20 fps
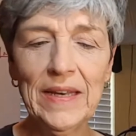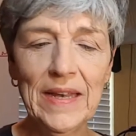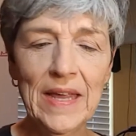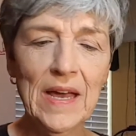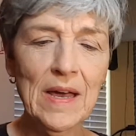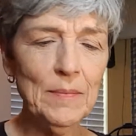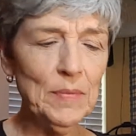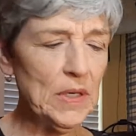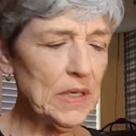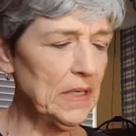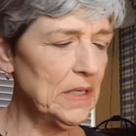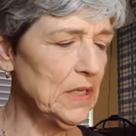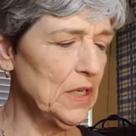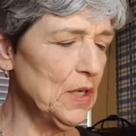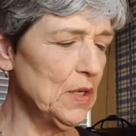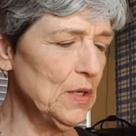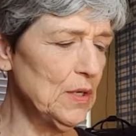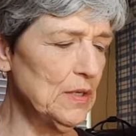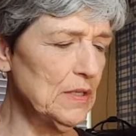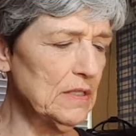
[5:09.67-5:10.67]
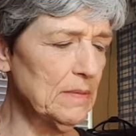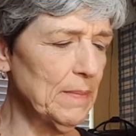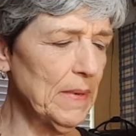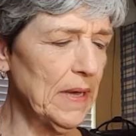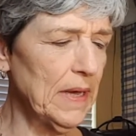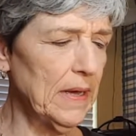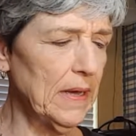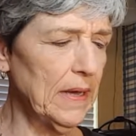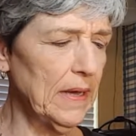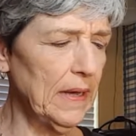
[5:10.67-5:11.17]
now I'm going to use
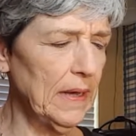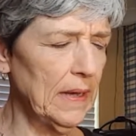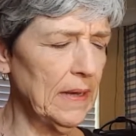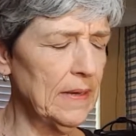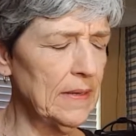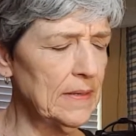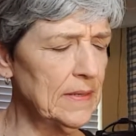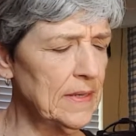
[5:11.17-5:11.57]
my